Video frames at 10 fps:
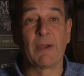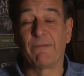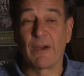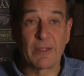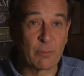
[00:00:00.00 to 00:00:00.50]
My
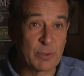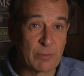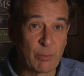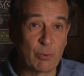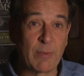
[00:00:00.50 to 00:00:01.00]
father was a
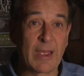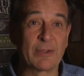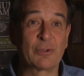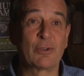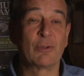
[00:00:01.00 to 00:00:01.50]

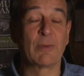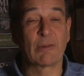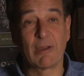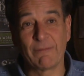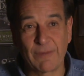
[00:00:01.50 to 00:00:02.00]
brewmaster, my
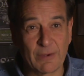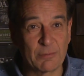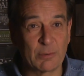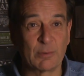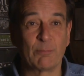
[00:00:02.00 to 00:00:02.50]
grandfather
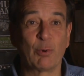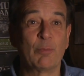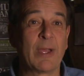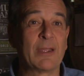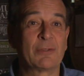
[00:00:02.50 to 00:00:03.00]
was a
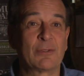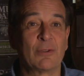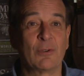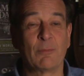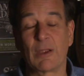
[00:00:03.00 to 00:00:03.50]

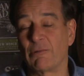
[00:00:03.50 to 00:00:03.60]
brewmaster, my